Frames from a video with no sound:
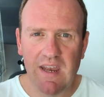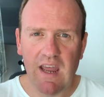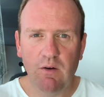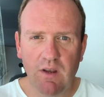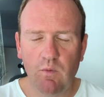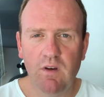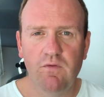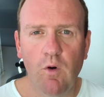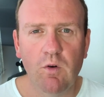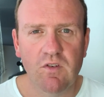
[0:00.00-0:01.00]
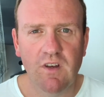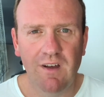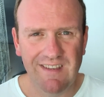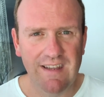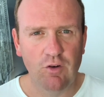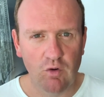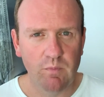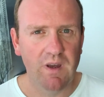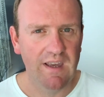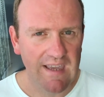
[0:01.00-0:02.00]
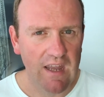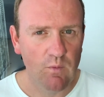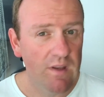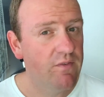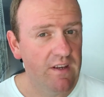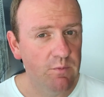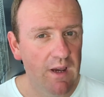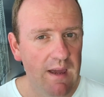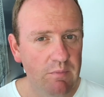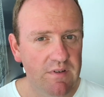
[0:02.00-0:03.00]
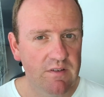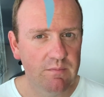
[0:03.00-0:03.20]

And now they want to focus on that group again with Facebook Campus.